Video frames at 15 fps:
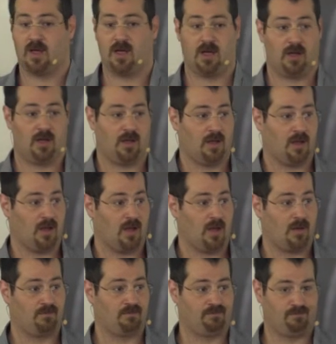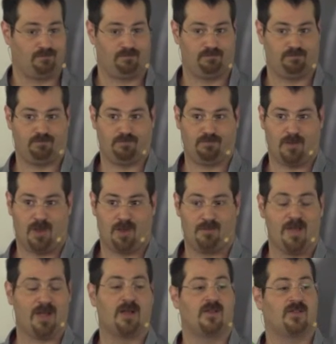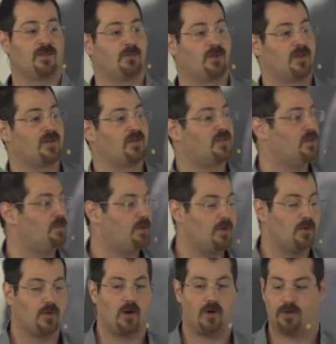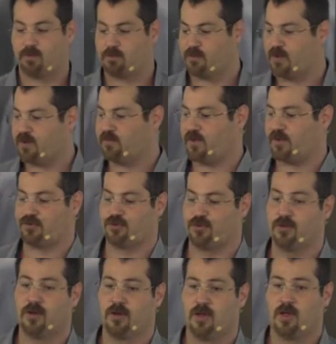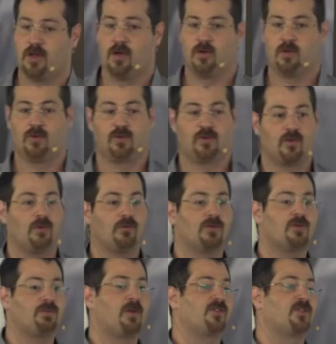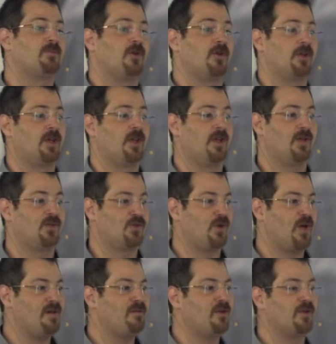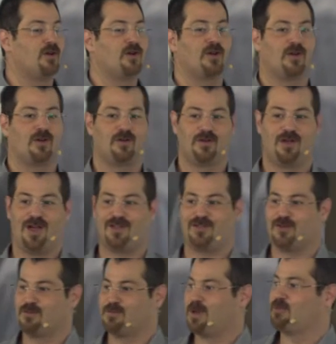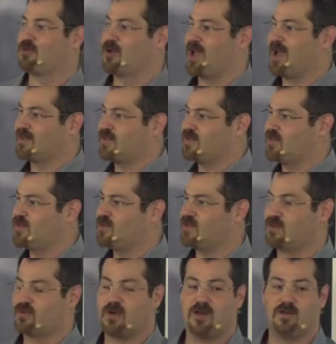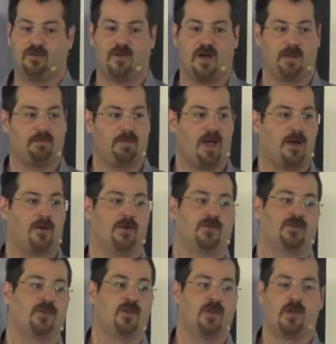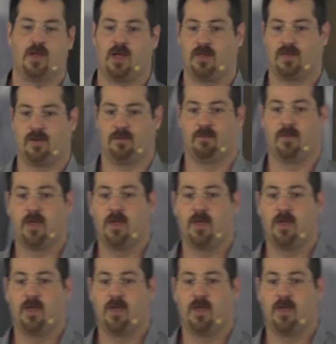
a mechanism within the CPU called the prefetcher, whose sole responsibility is to have a look at your memory accesses and try to find patterns in them.